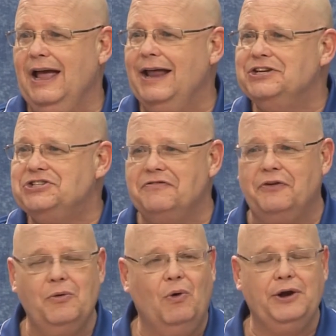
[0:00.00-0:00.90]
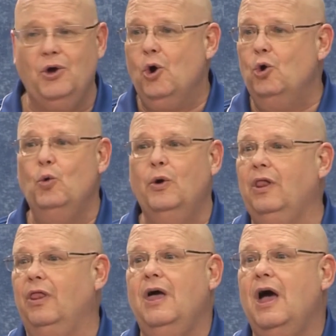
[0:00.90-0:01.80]
and it's everyone who
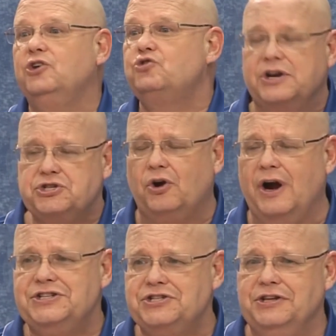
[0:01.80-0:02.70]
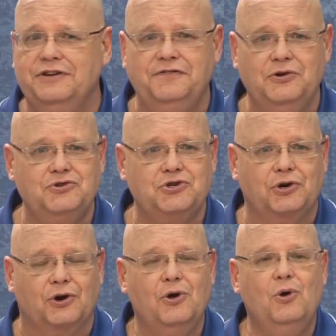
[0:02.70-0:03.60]
will trust Christ in the
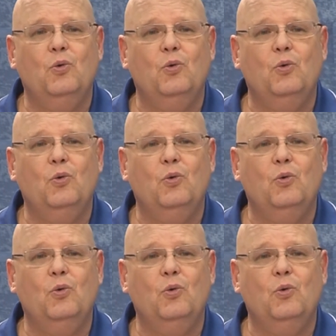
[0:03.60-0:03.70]
future.